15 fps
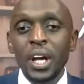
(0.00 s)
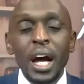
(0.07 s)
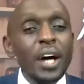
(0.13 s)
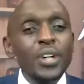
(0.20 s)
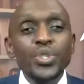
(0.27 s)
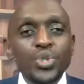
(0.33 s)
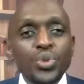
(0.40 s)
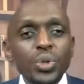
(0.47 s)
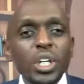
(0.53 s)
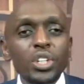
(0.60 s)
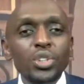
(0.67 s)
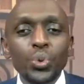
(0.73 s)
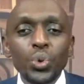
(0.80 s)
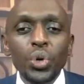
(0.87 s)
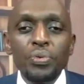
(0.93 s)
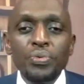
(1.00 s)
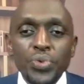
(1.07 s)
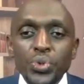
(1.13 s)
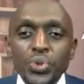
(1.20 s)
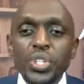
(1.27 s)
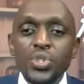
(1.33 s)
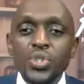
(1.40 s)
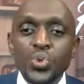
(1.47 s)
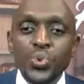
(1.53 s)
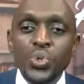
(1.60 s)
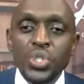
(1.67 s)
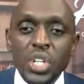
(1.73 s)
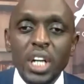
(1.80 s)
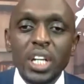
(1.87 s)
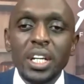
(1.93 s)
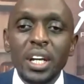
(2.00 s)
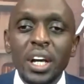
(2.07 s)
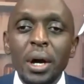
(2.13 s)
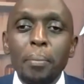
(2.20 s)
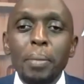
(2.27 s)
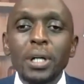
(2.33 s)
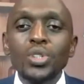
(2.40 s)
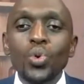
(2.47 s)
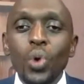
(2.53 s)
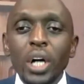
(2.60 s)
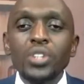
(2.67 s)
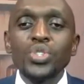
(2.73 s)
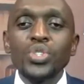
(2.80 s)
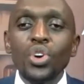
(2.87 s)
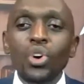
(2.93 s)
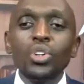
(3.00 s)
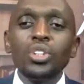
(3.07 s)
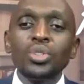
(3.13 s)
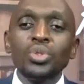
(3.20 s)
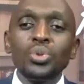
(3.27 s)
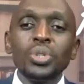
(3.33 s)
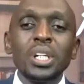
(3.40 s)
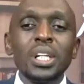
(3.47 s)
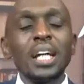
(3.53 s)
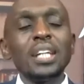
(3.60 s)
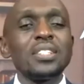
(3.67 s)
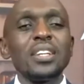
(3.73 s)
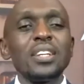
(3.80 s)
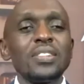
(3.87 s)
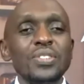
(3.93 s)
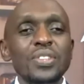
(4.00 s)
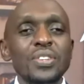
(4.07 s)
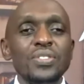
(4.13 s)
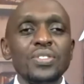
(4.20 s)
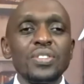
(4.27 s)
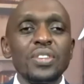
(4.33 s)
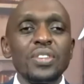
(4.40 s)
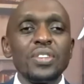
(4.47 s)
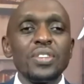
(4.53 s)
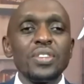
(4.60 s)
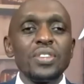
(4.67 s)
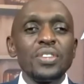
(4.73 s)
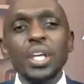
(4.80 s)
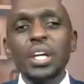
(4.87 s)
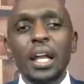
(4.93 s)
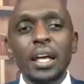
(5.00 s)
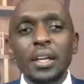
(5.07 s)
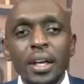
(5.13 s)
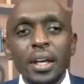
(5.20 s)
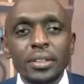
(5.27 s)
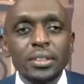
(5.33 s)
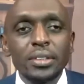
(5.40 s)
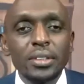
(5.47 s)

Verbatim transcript: A student who refuses to study but wants God to grant success, nothing like that.